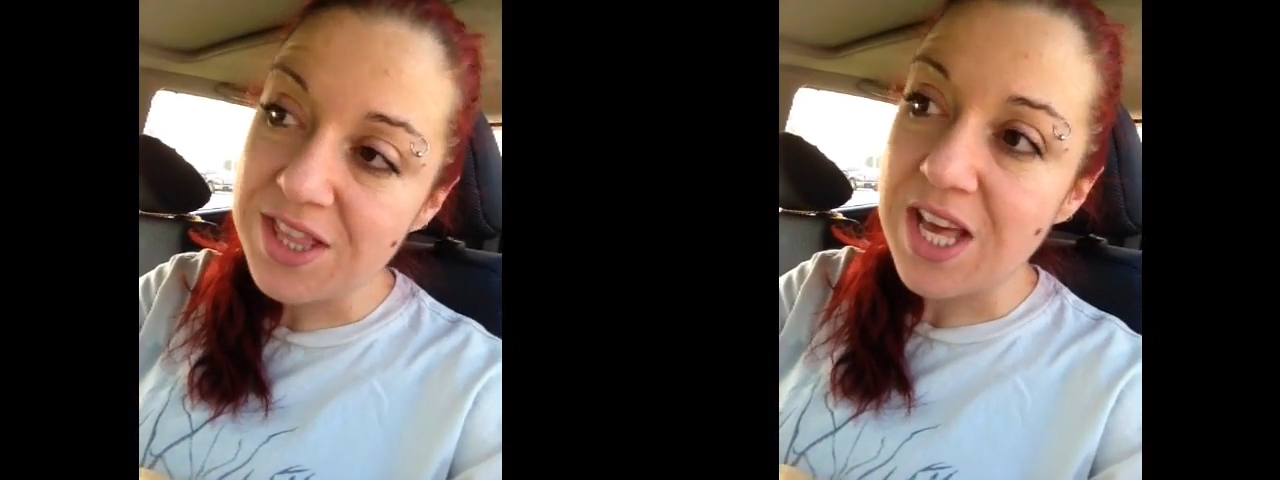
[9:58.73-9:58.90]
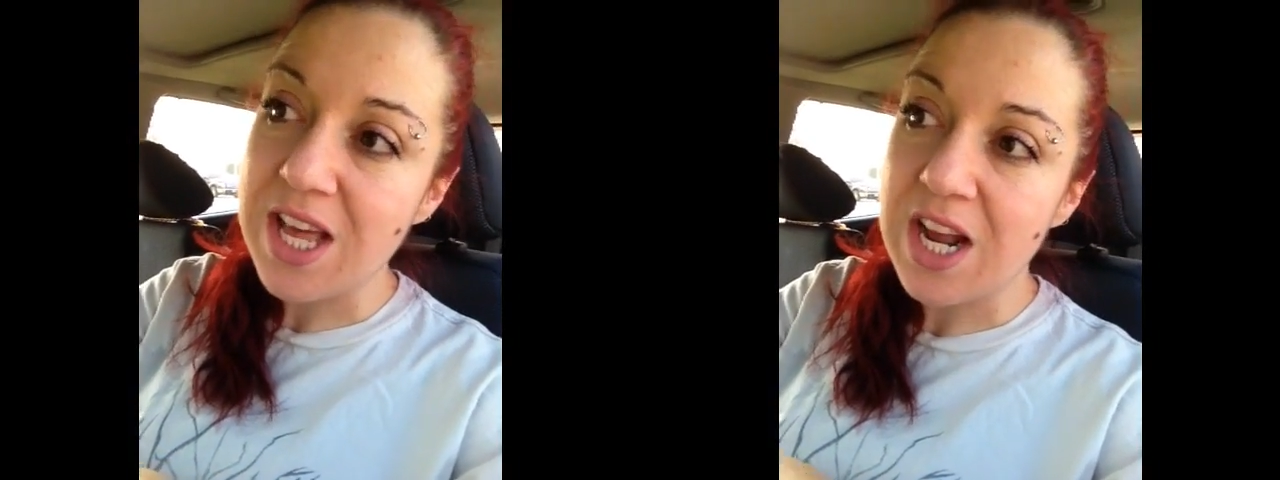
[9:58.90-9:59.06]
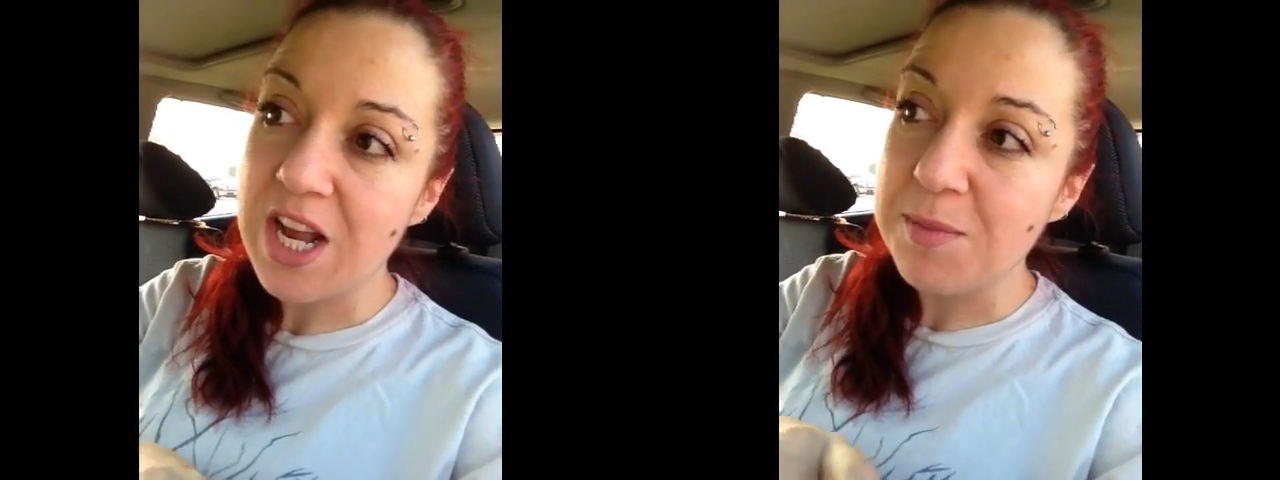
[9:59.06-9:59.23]

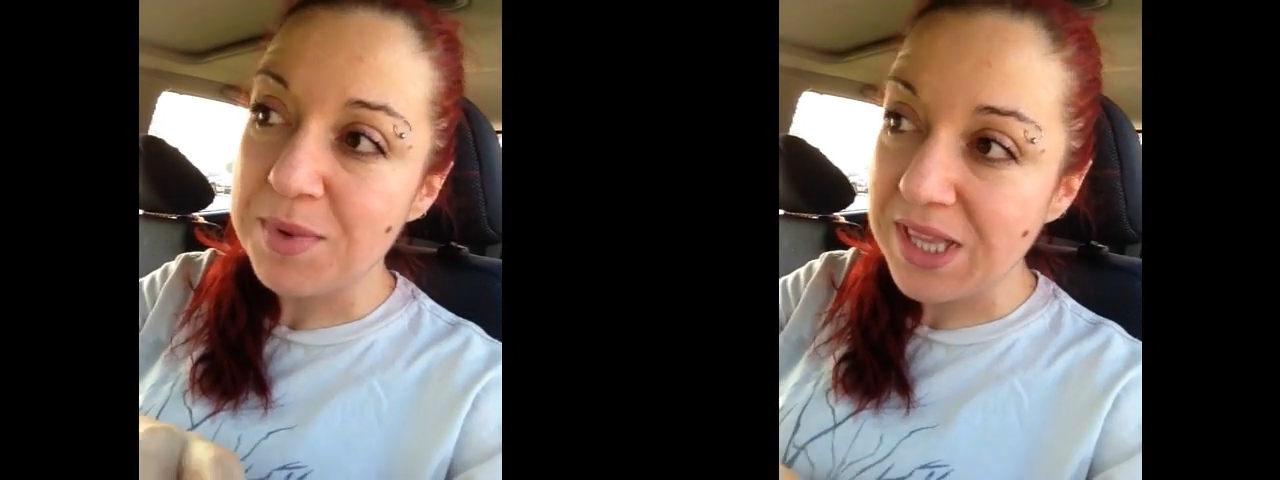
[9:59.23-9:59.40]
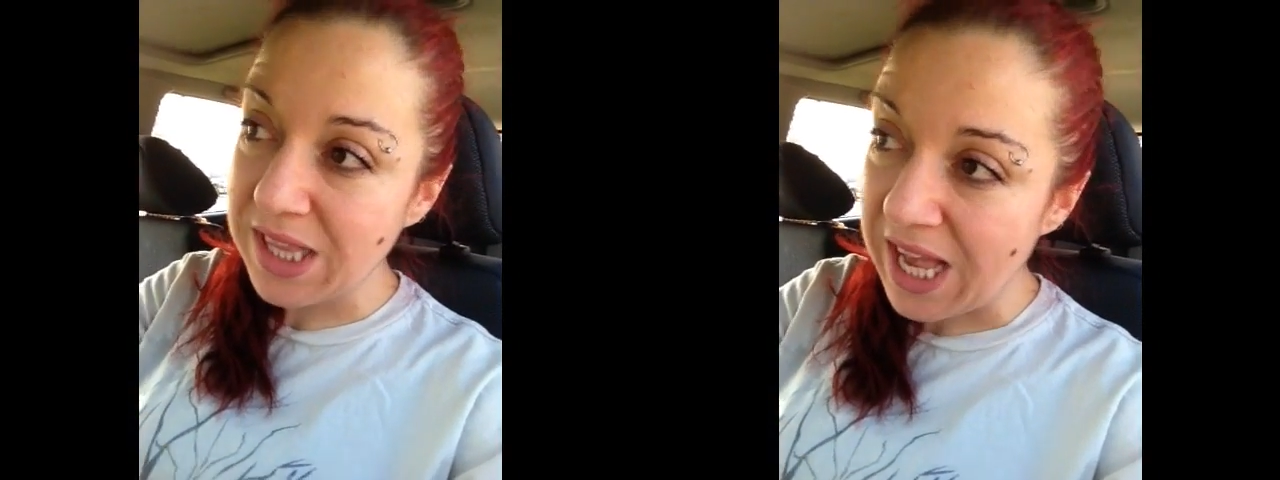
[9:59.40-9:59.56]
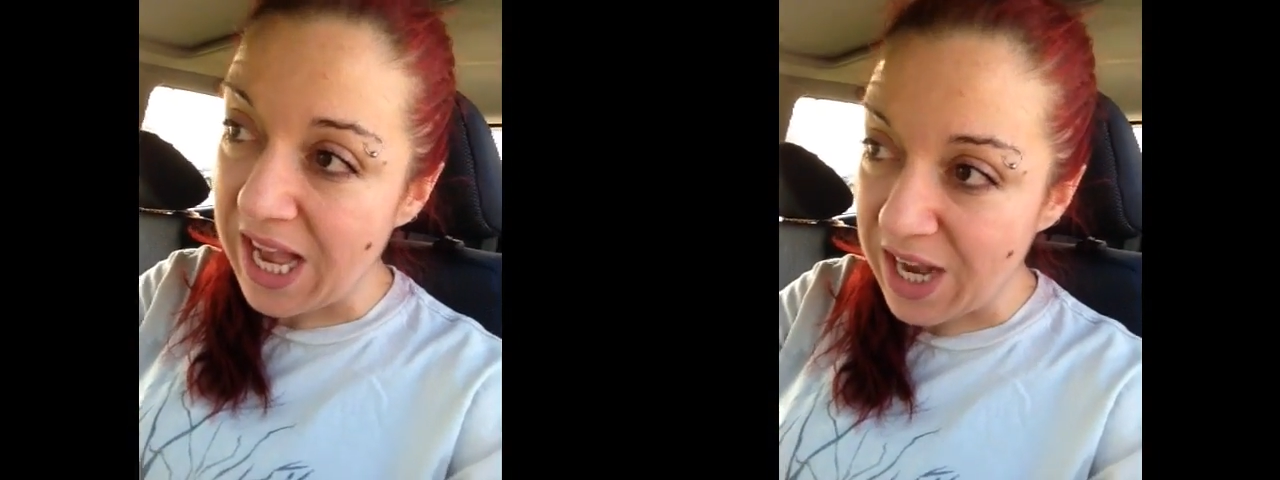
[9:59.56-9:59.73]
that I am
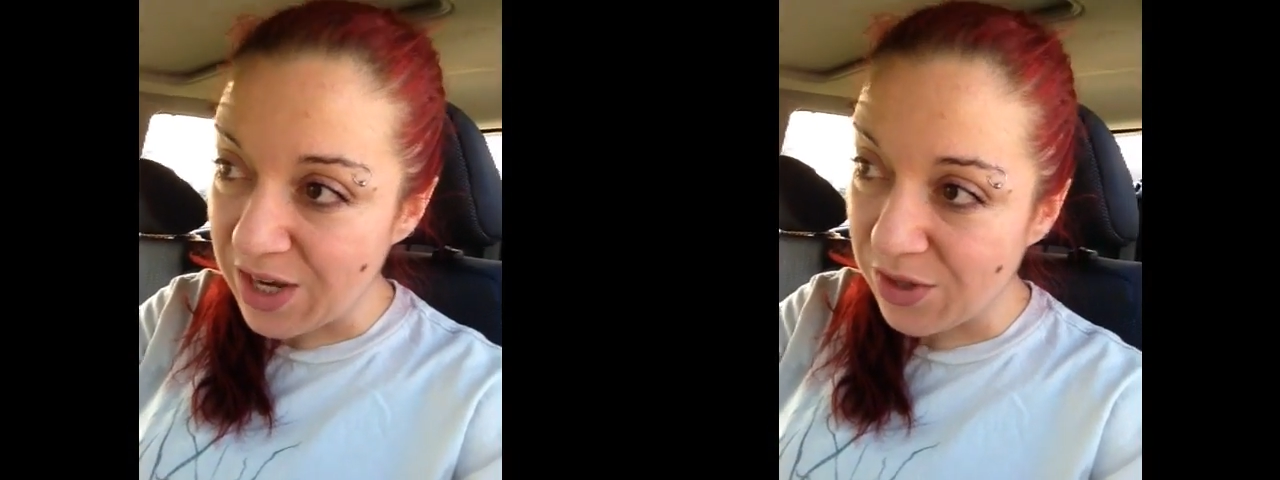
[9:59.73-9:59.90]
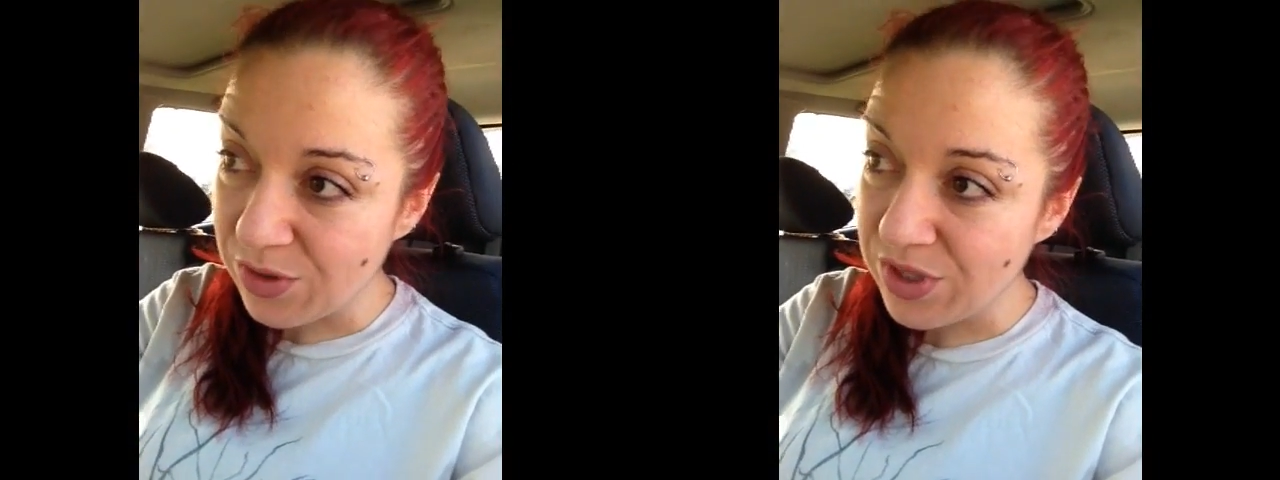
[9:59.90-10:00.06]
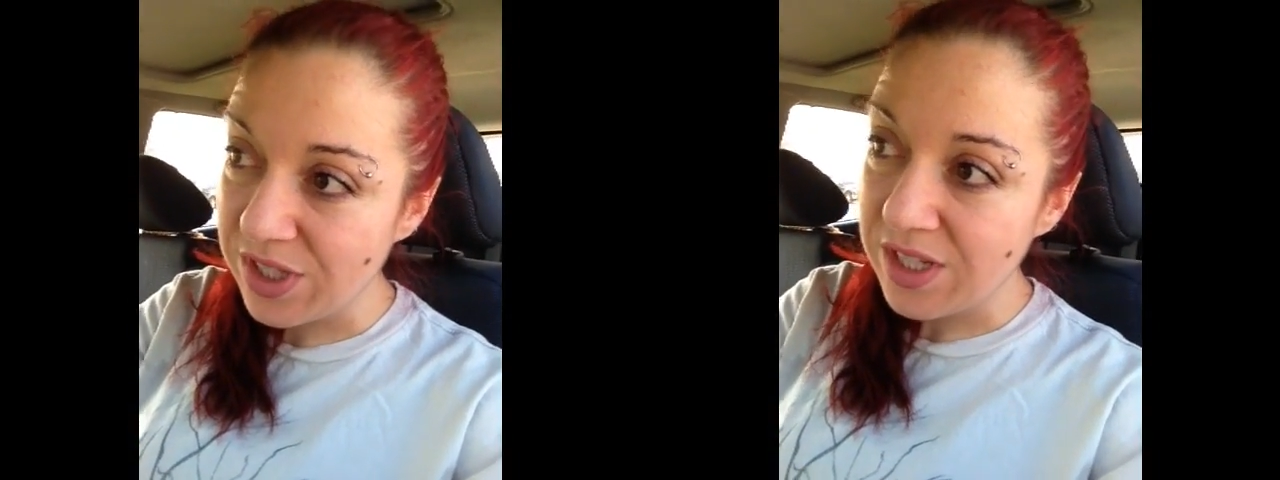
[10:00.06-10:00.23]

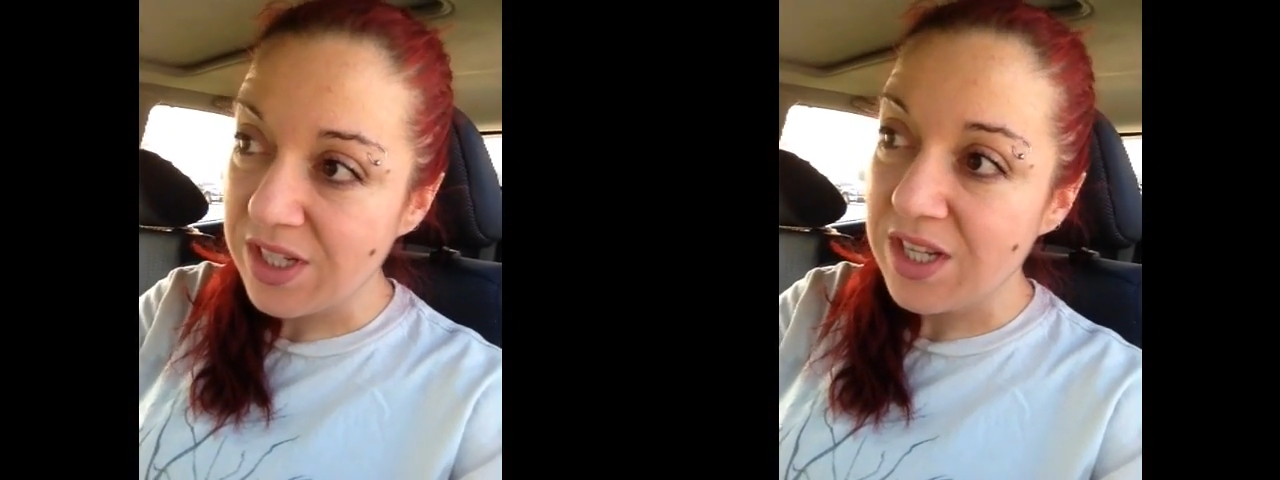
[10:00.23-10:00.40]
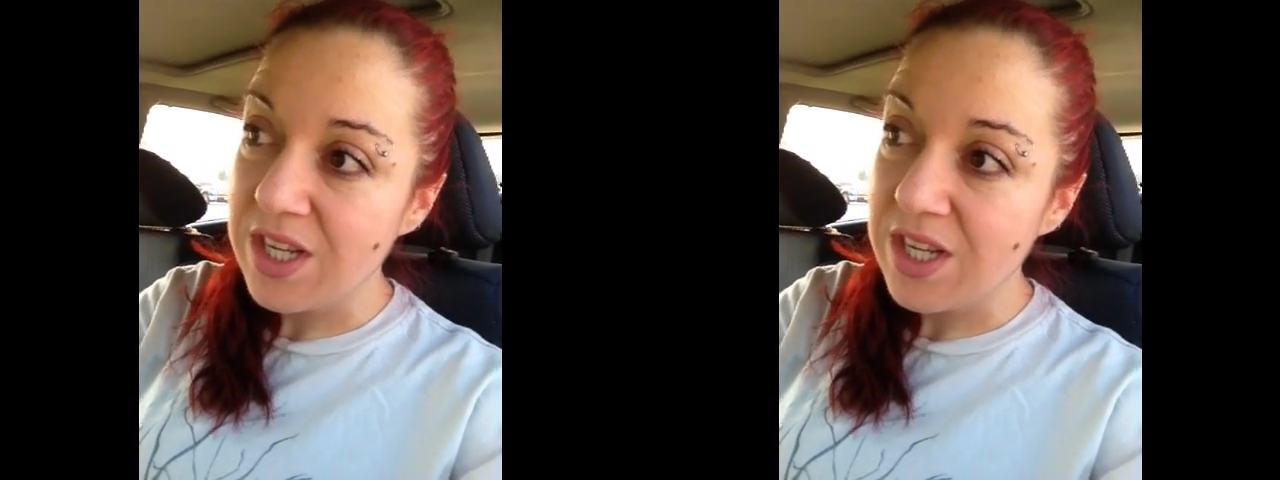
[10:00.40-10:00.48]
allowed